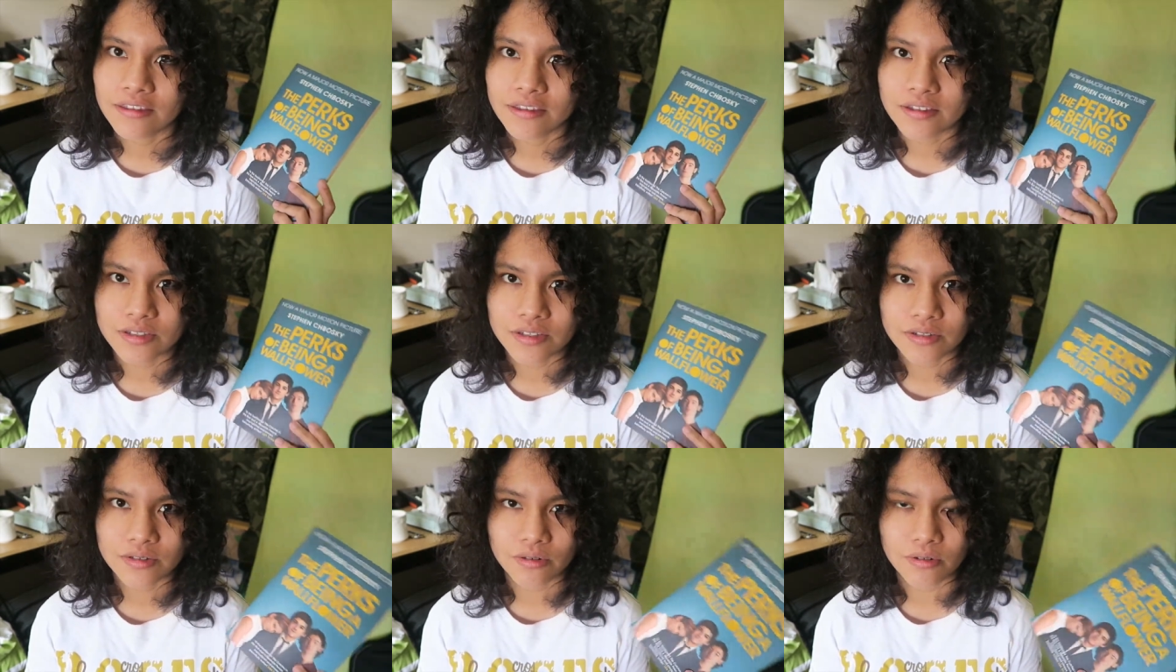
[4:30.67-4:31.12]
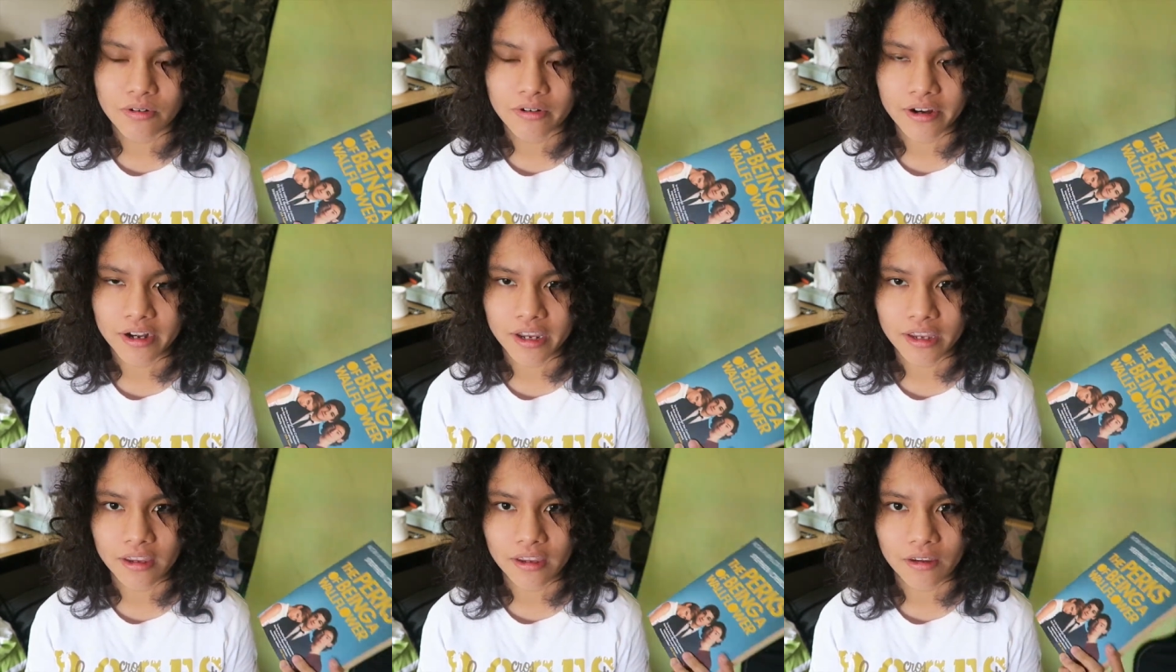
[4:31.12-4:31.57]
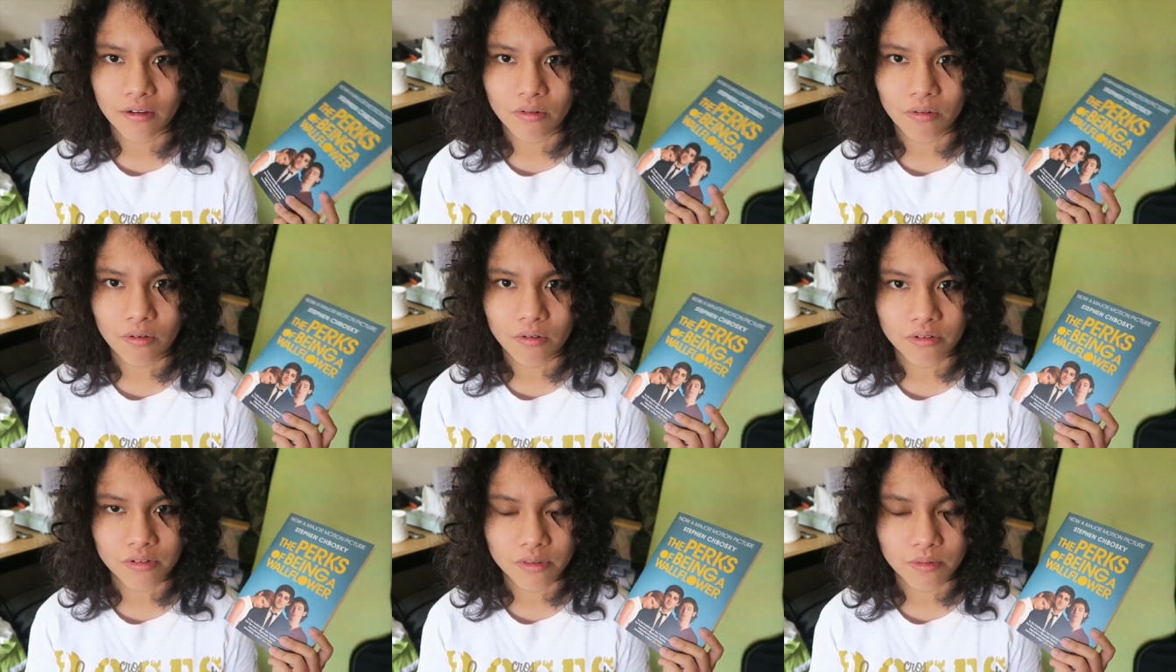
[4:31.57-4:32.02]
the story
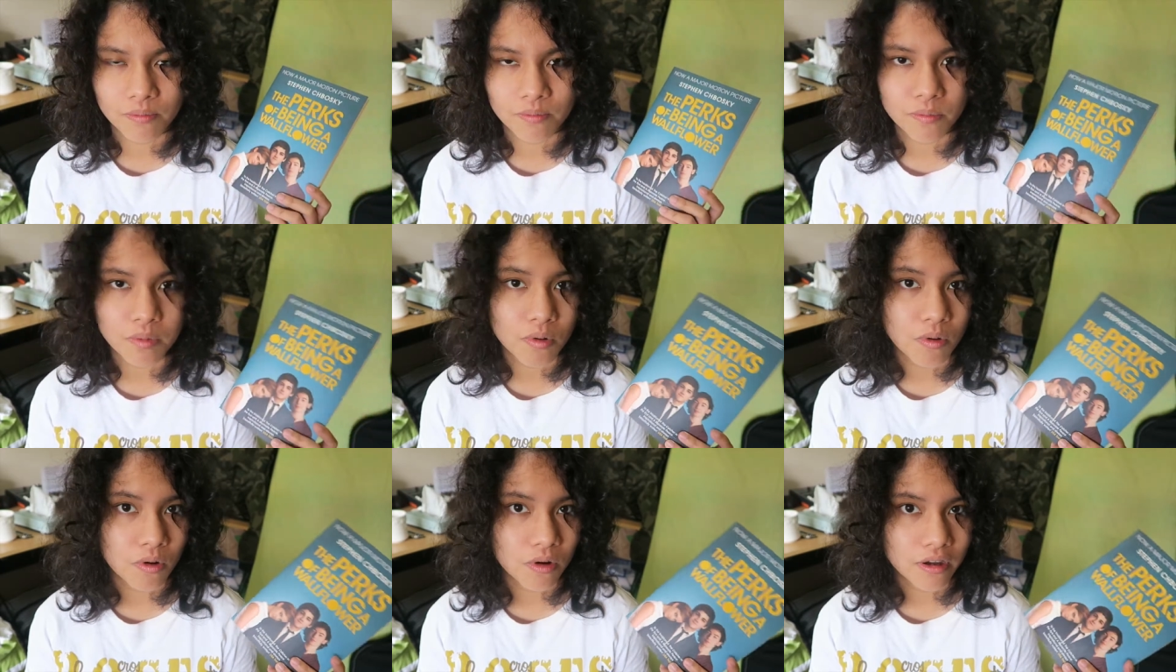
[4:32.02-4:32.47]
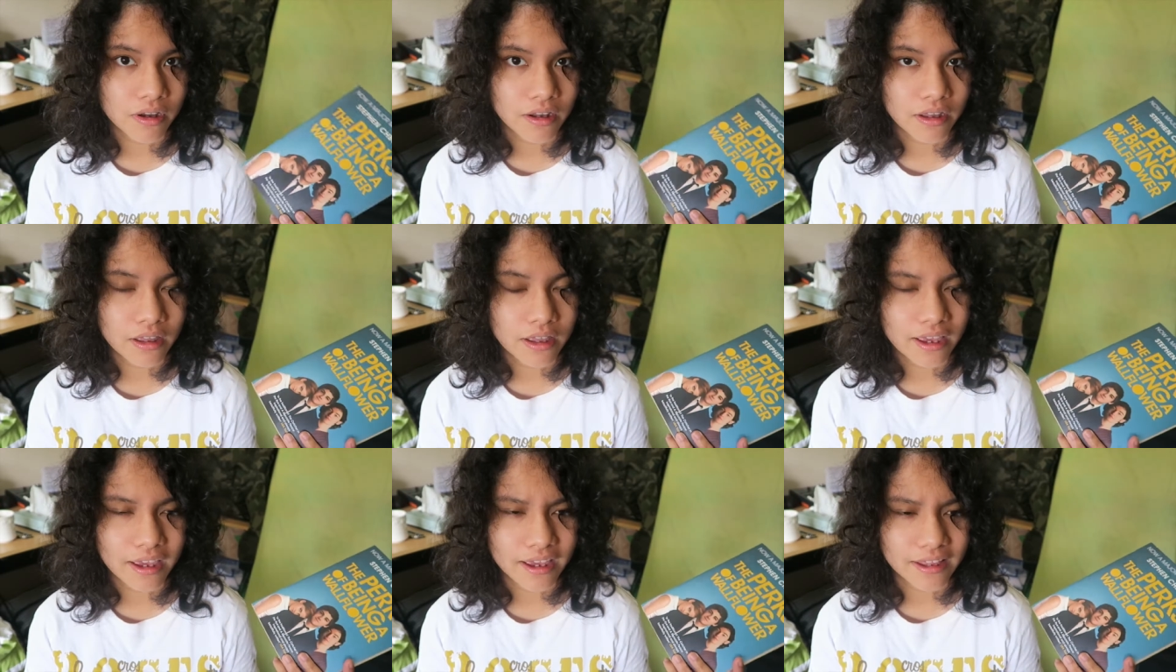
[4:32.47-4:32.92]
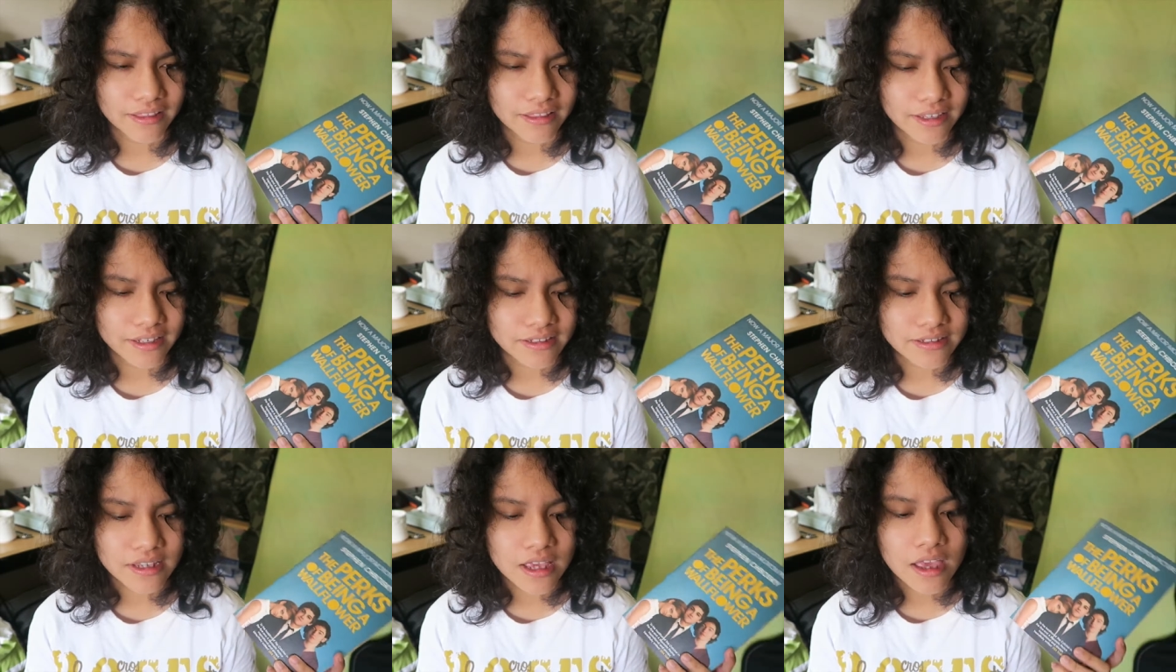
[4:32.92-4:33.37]
or the book at
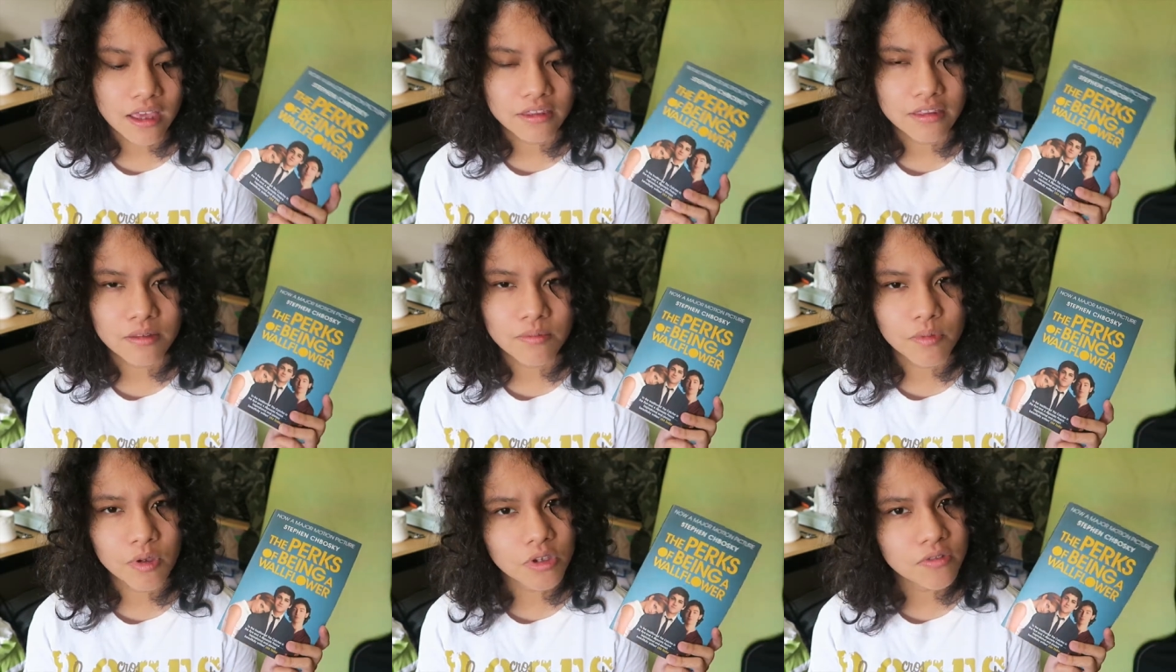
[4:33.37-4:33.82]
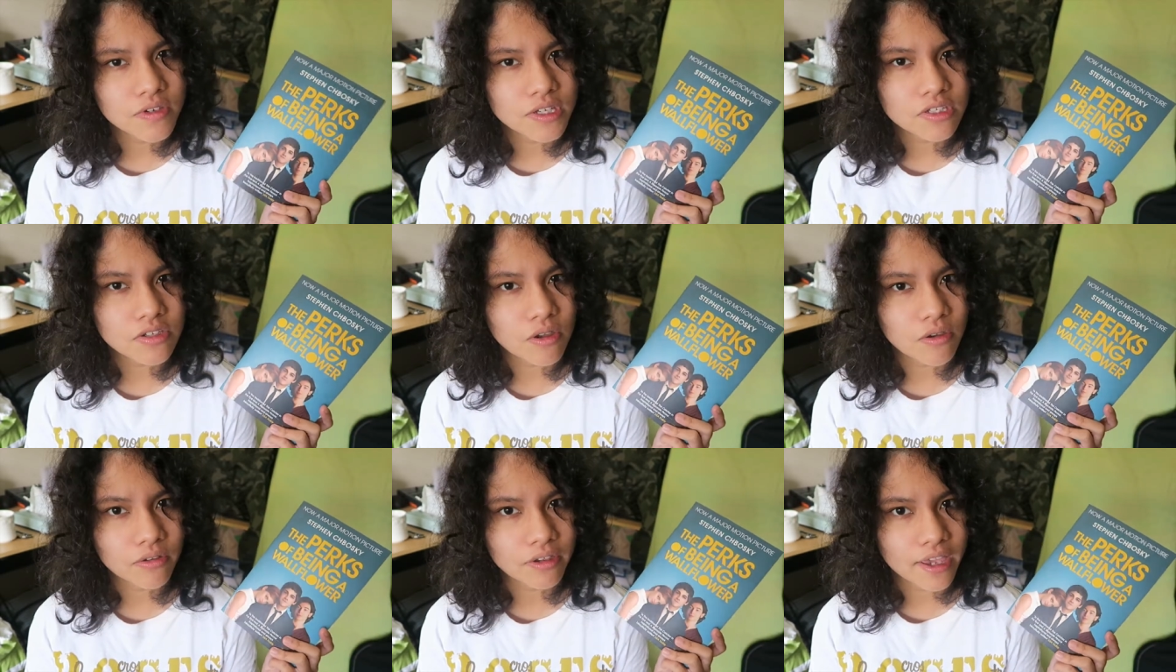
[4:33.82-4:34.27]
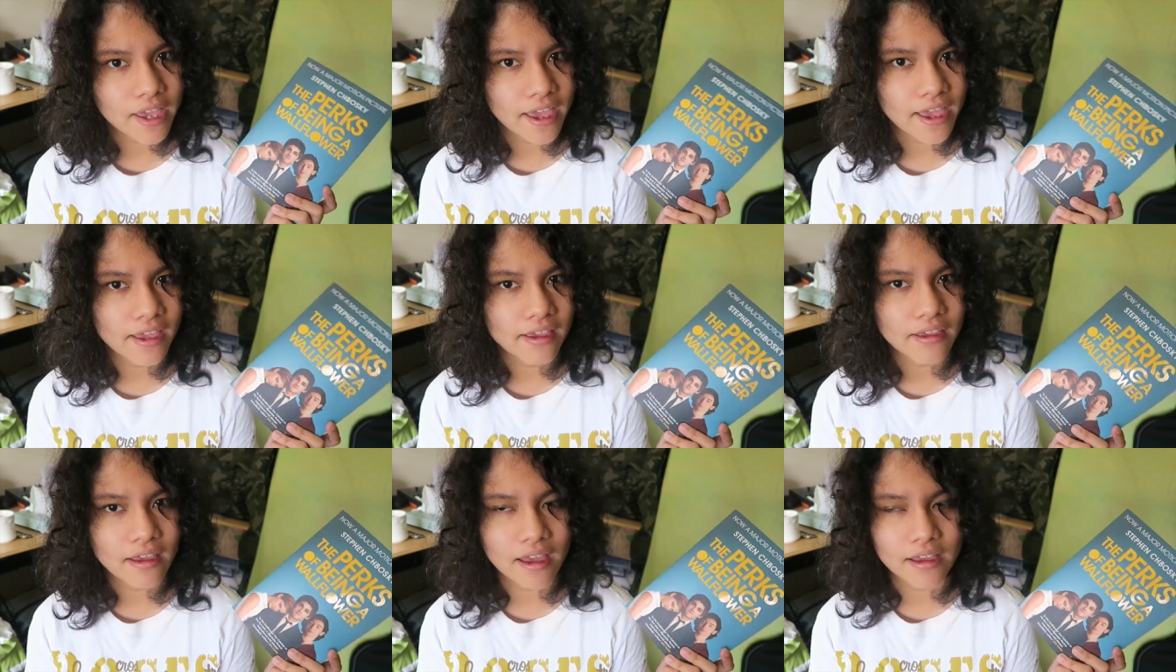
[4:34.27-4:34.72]
least. The movie is
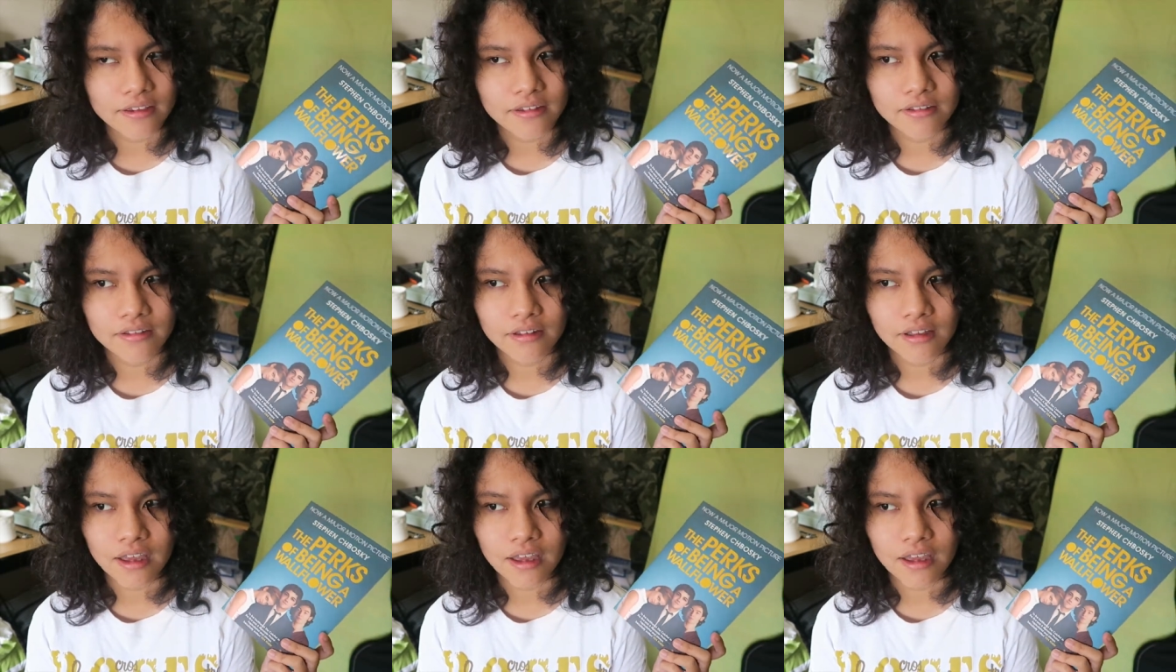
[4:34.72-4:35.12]
okay. I,